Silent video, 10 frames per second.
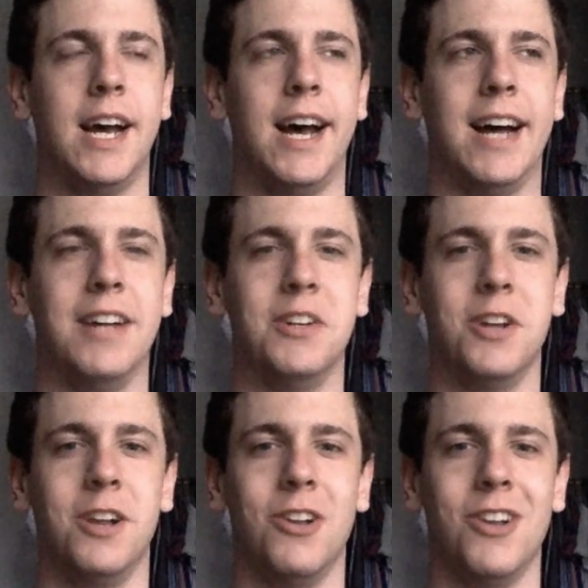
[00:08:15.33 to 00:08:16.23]
and a
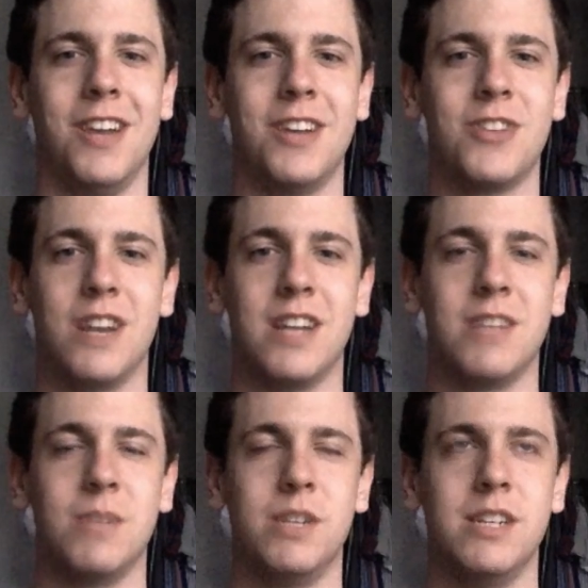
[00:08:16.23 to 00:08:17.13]
lot less stressed, which